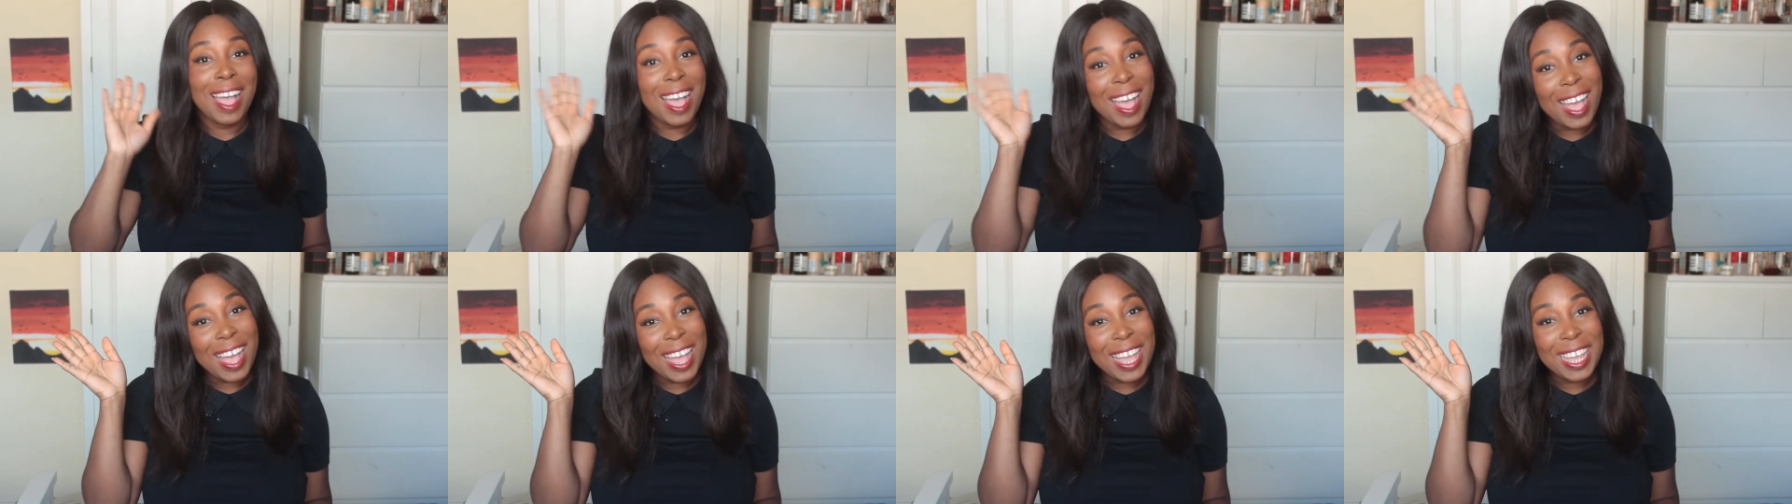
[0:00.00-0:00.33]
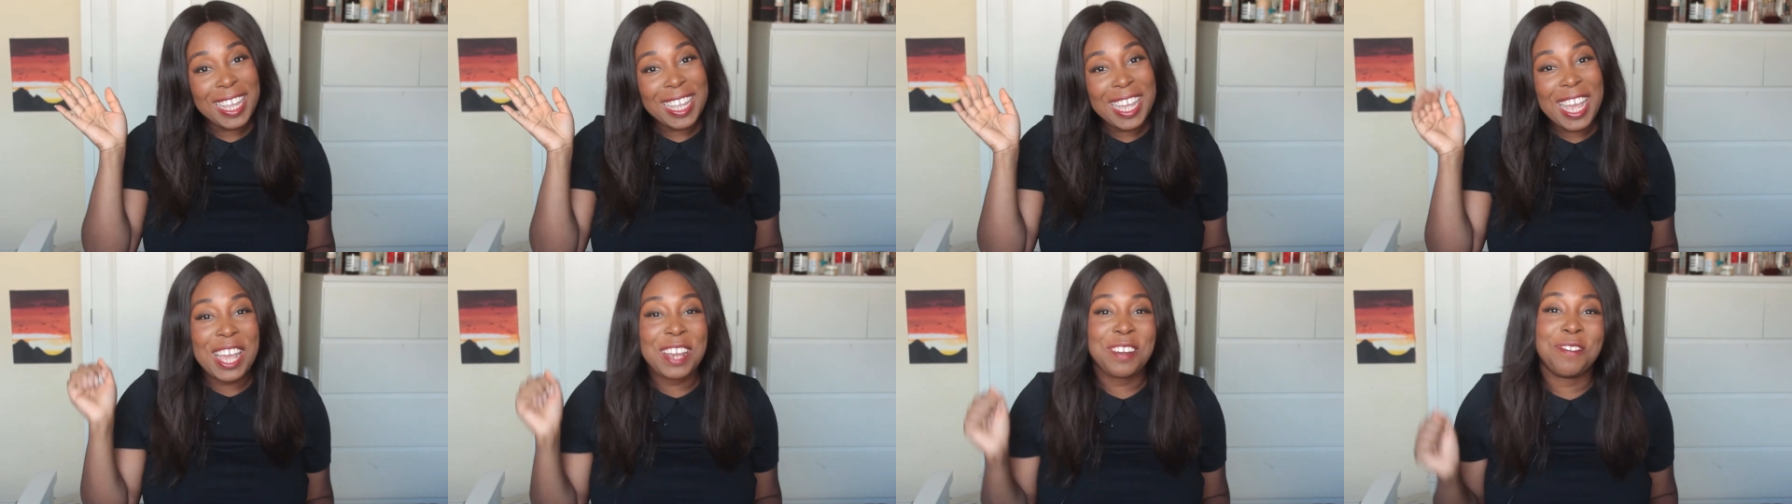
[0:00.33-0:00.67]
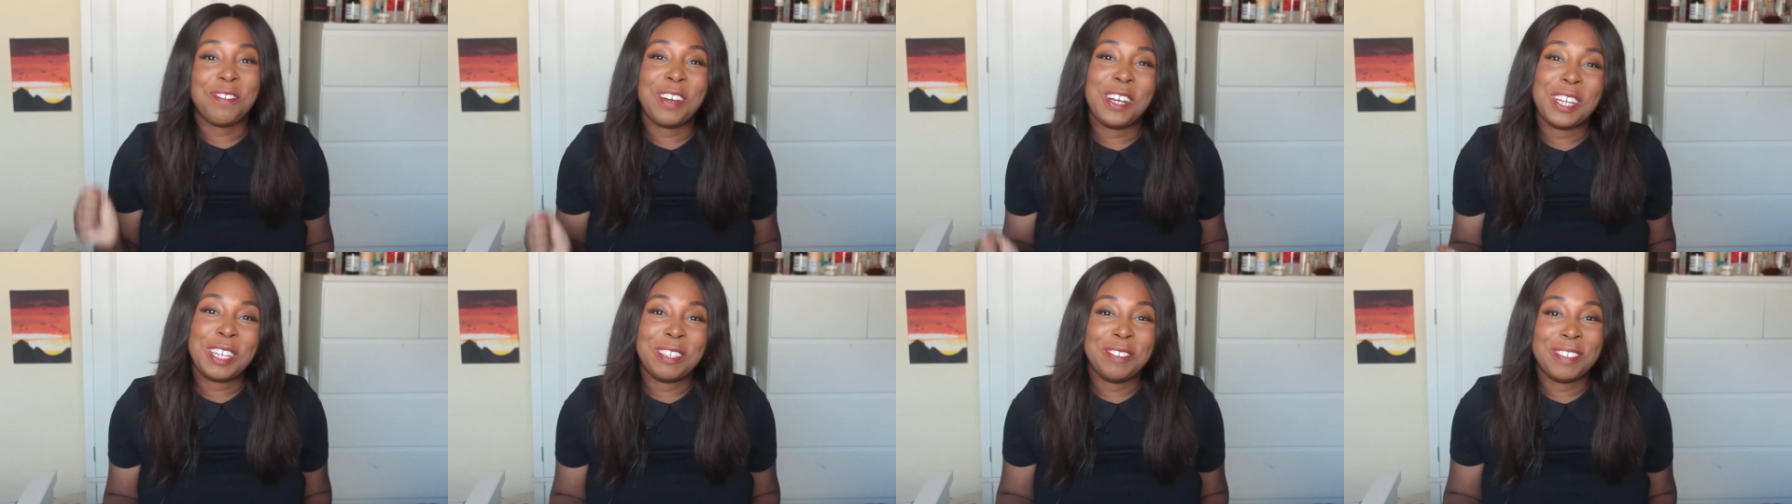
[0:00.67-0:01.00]
Hi, and
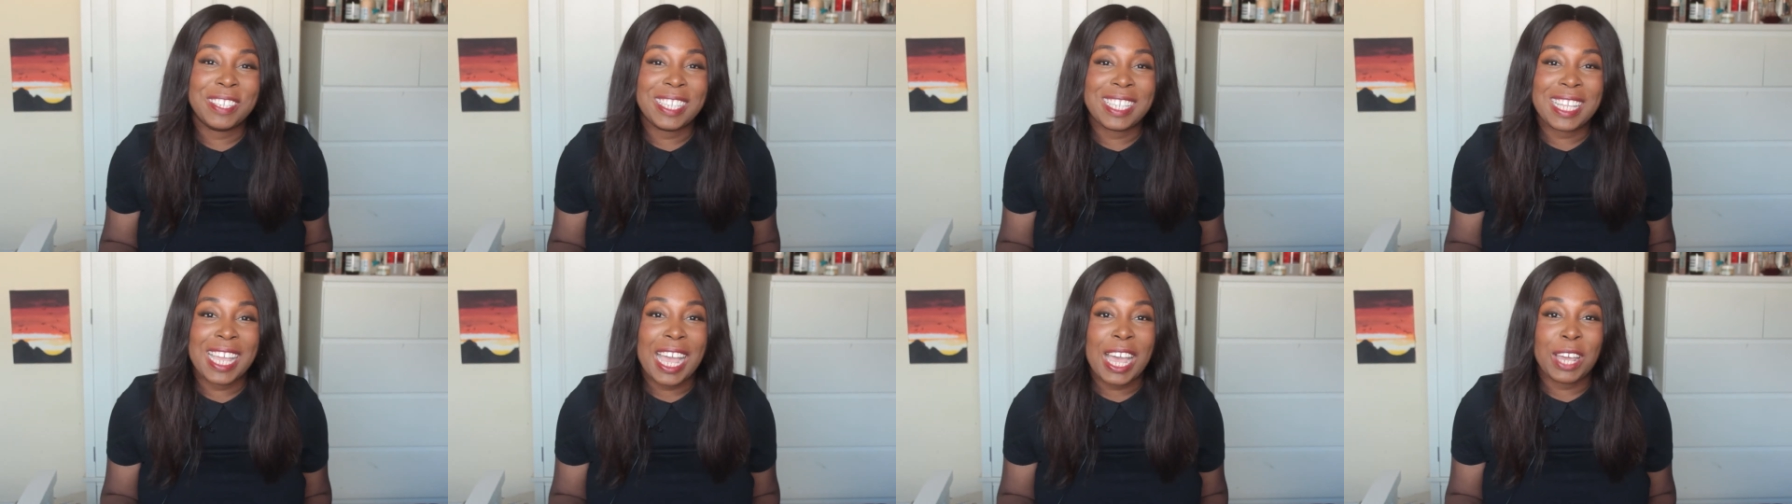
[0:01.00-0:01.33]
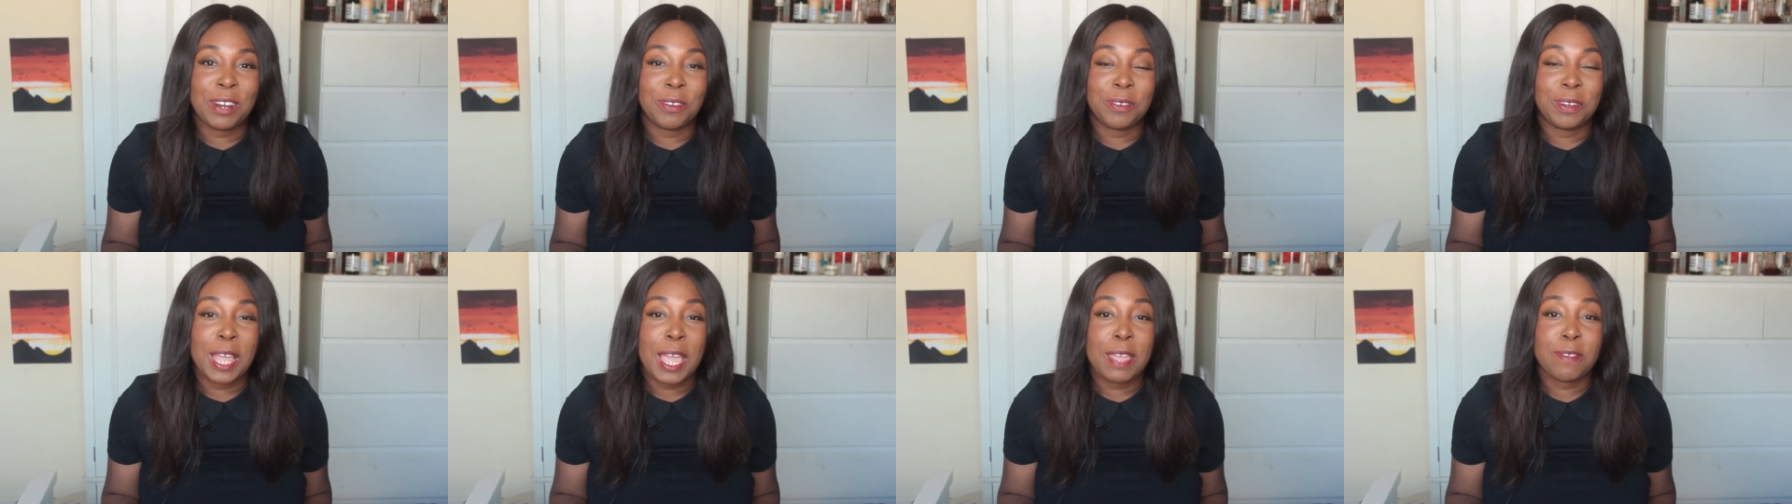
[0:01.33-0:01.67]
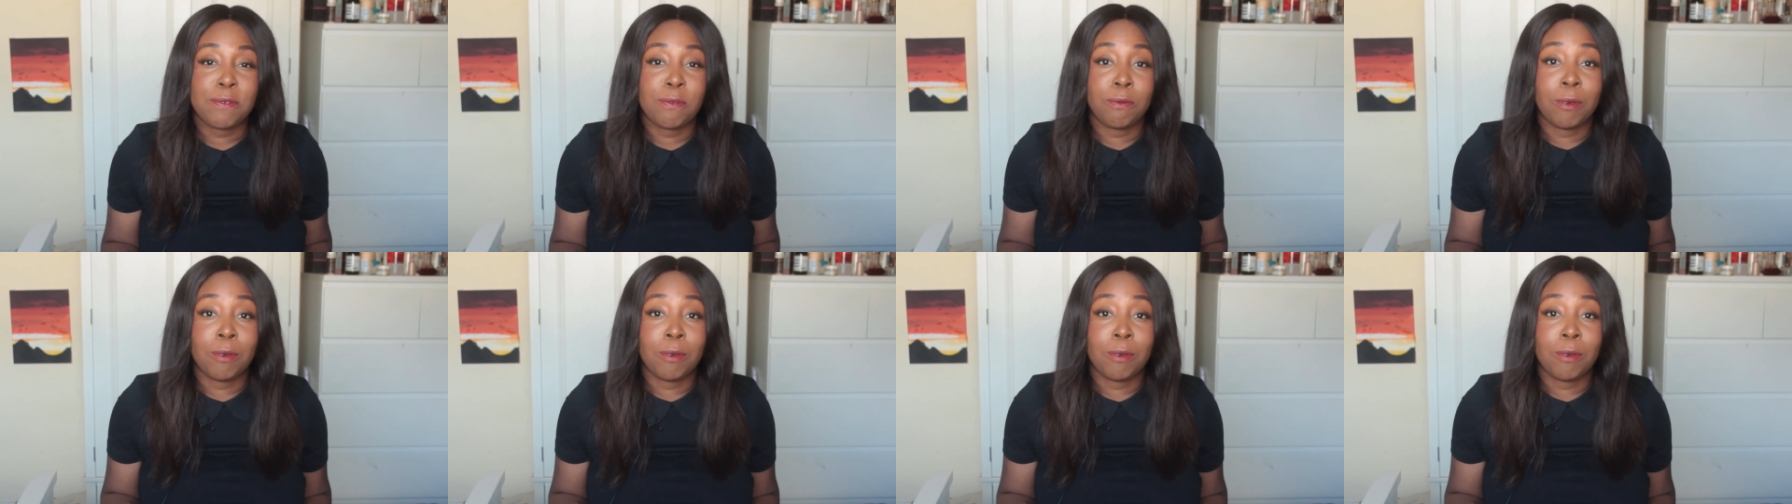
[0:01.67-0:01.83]
welcome to The Adult Life,